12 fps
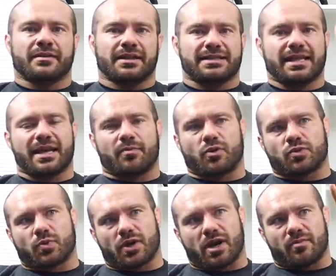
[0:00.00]
Let's say that
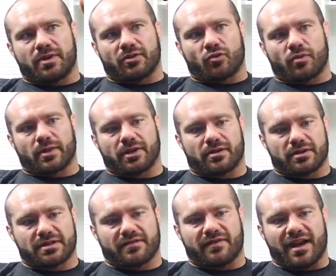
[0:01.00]
post-workout meal normally
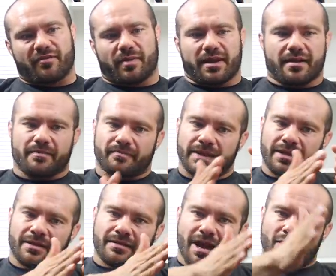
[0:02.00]
occurs at five p m
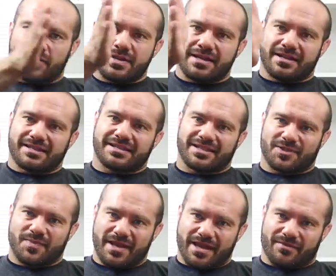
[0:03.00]
Now you eat it at six
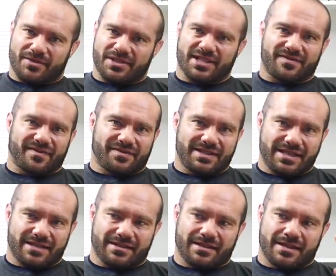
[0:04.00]
p m or six
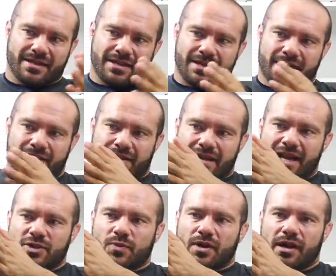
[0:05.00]
fifteen. The
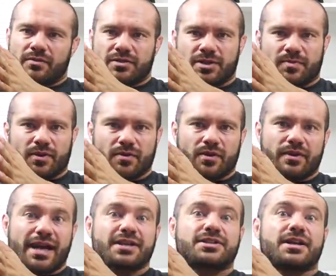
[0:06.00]
next workout was supposed, or
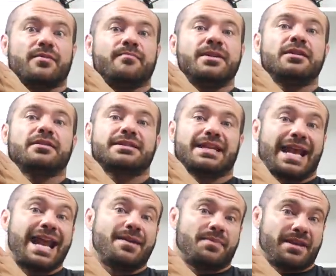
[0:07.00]
next meal is at
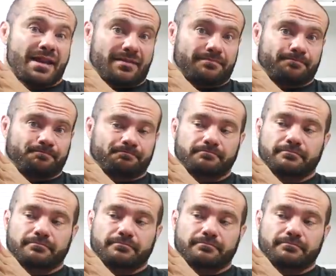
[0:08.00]
eight p m